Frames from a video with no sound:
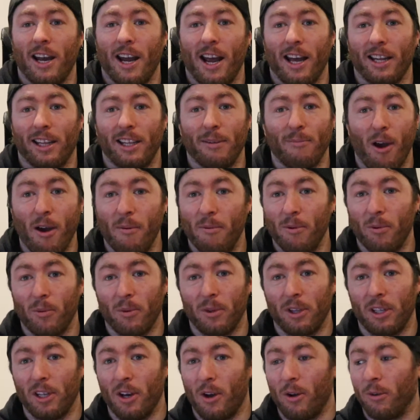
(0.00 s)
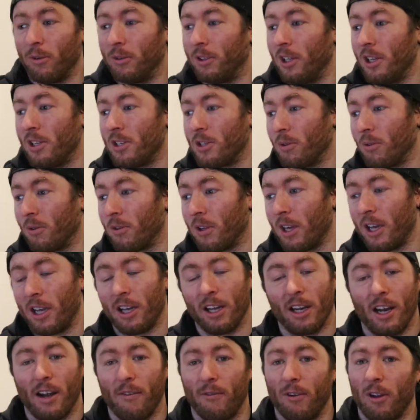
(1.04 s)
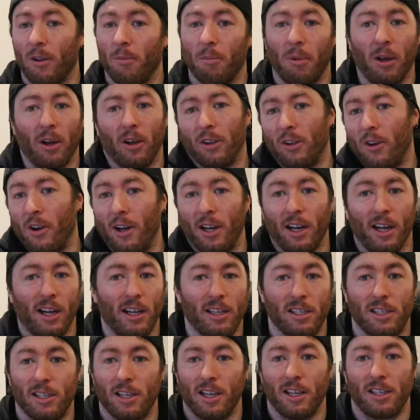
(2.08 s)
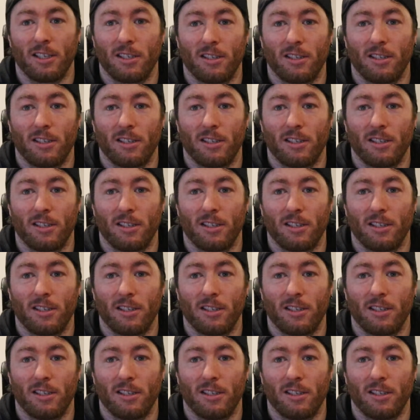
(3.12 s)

at the moment, with the whole digital thing and everything being online, it's